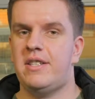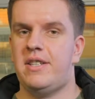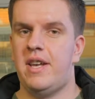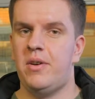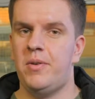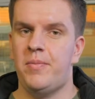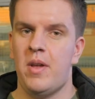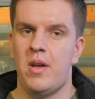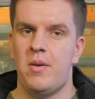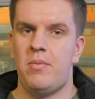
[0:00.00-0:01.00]
seal,
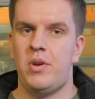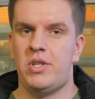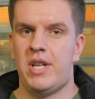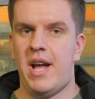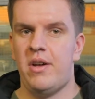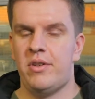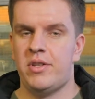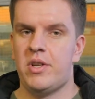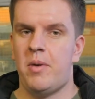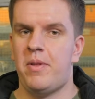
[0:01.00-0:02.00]
push down on
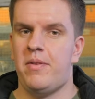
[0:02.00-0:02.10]
the top